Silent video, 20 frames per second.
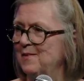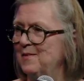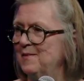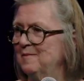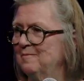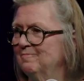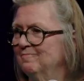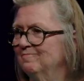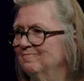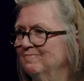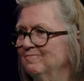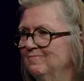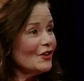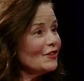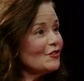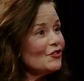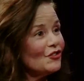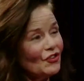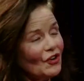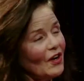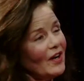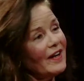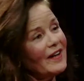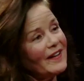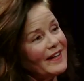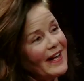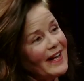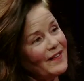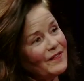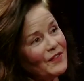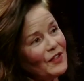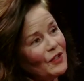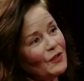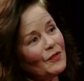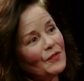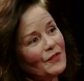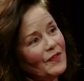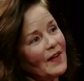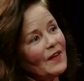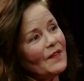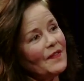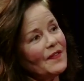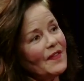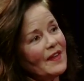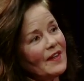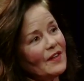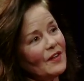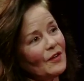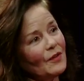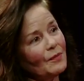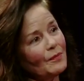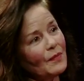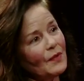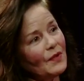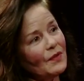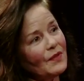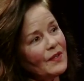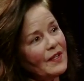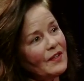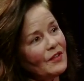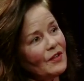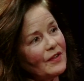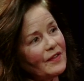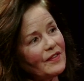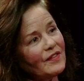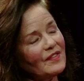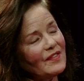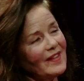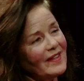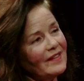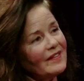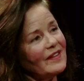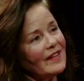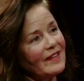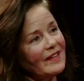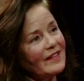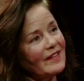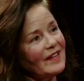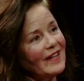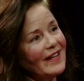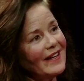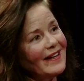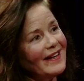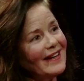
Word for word: And in your chart, have you felt that your moon and your ascendant